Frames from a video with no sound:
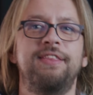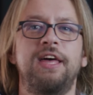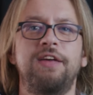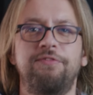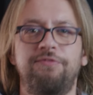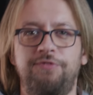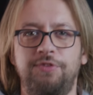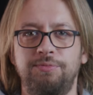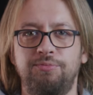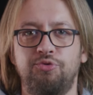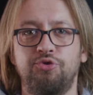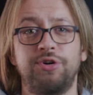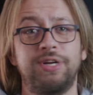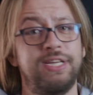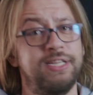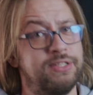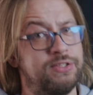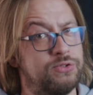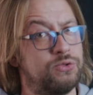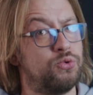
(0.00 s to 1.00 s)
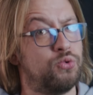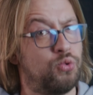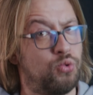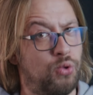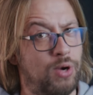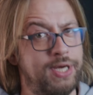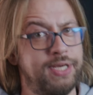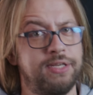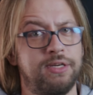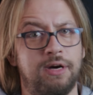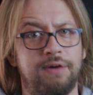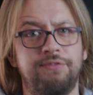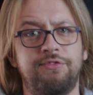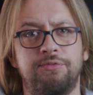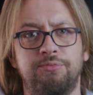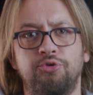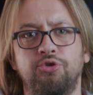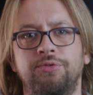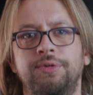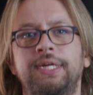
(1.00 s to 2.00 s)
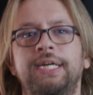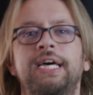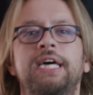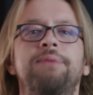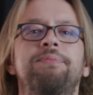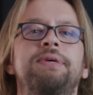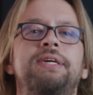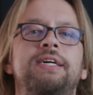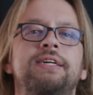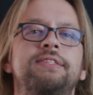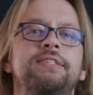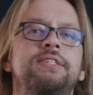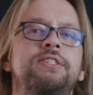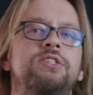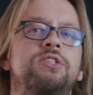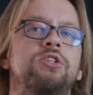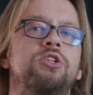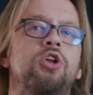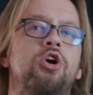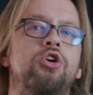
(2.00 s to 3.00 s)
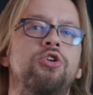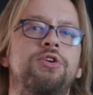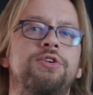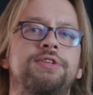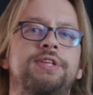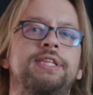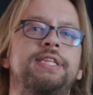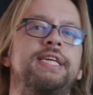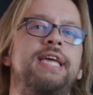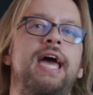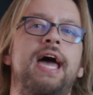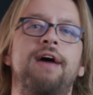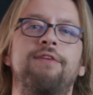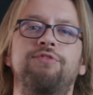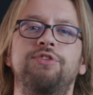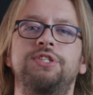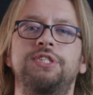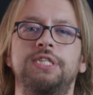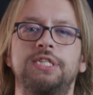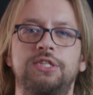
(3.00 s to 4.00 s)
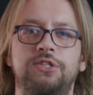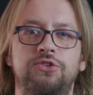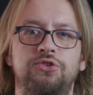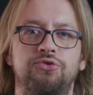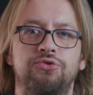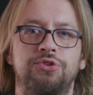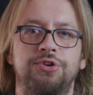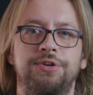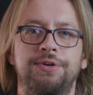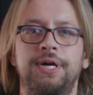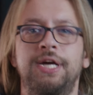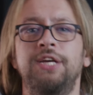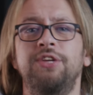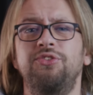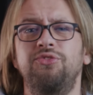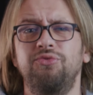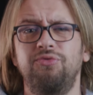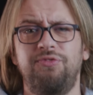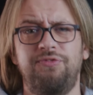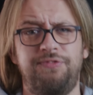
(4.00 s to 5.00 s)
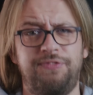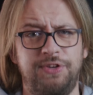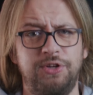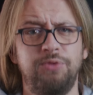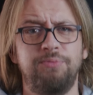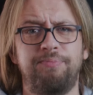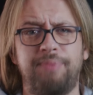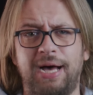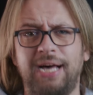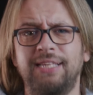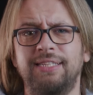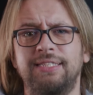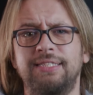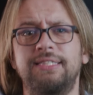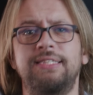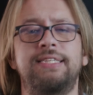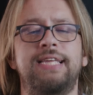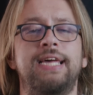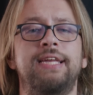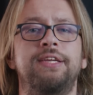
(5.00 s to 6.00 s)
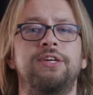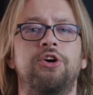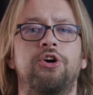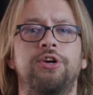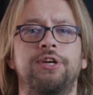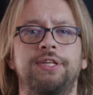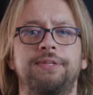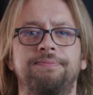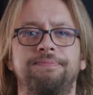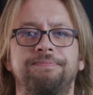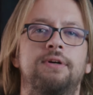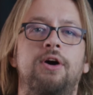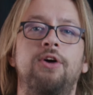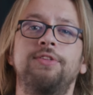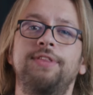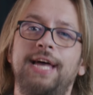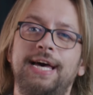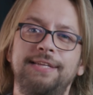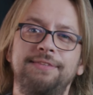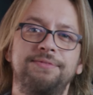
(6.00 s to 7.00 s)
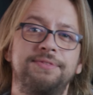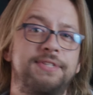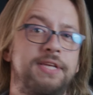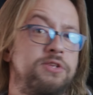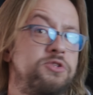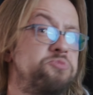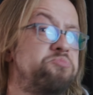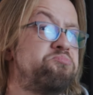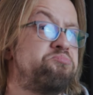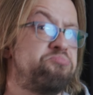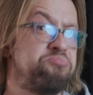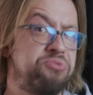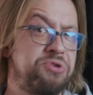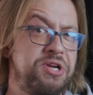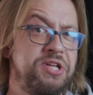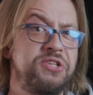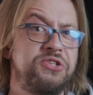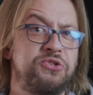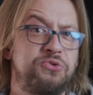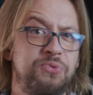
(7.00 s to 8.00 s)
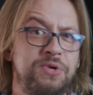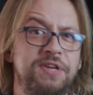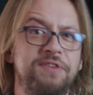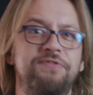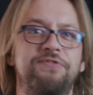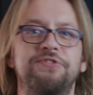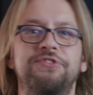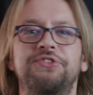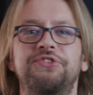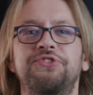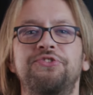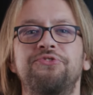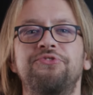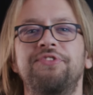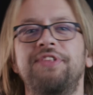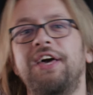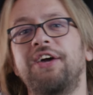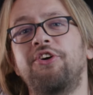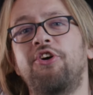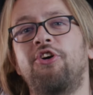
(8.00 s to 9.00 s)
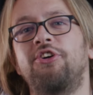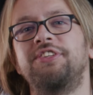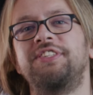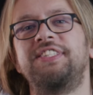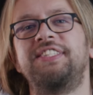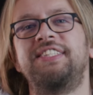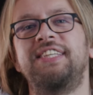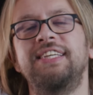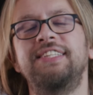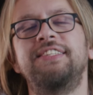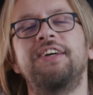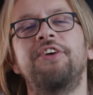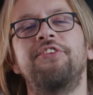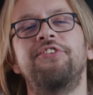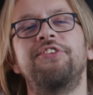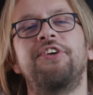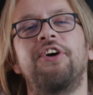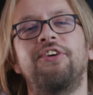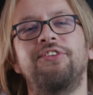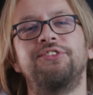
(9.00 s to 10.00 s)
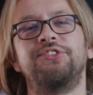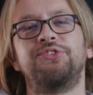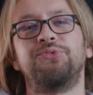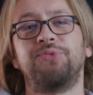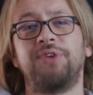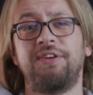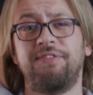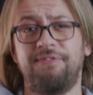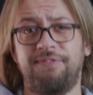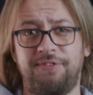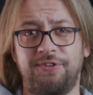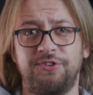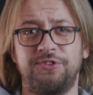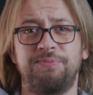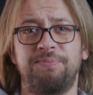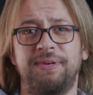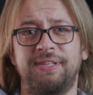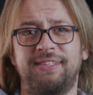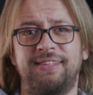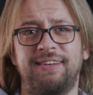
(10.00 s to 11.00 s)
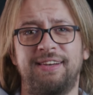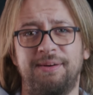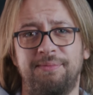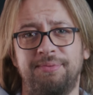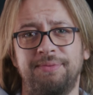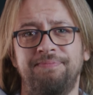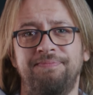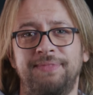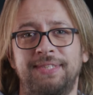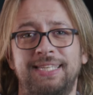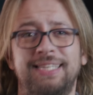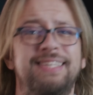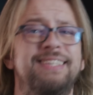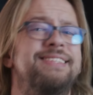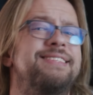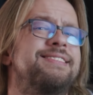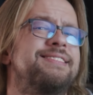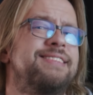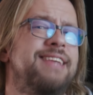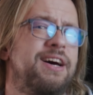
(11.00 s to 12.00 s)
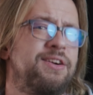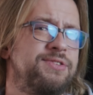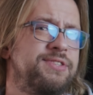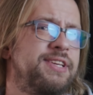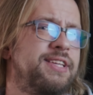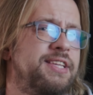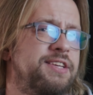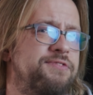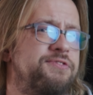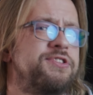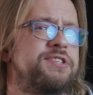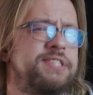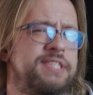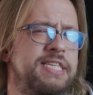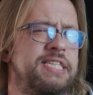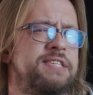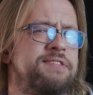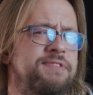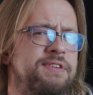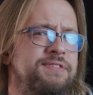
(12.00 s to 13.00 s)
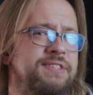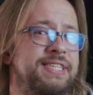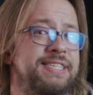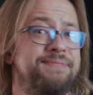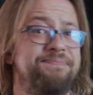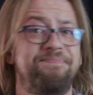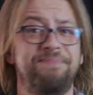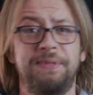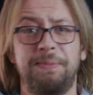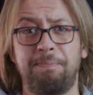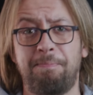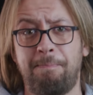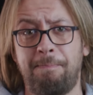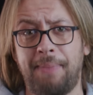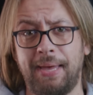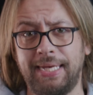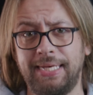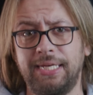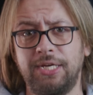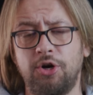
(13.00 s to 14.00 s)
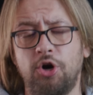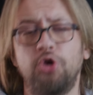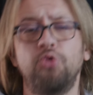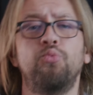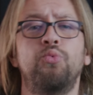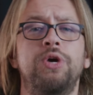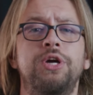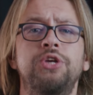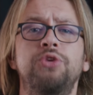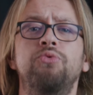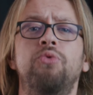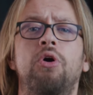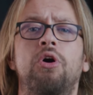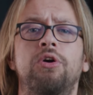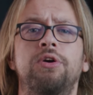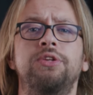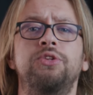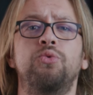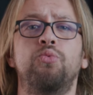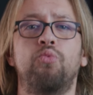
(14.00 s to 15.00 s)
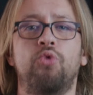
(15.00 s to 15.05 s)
that footboard is quite comfortable, and because it's longer than the average e-scooter, you'll feel balanced standing on it. All that sounds pretty sweet for a scooter that cost $600 when I first picked it up. It's now selling for $650 depending on where you are in the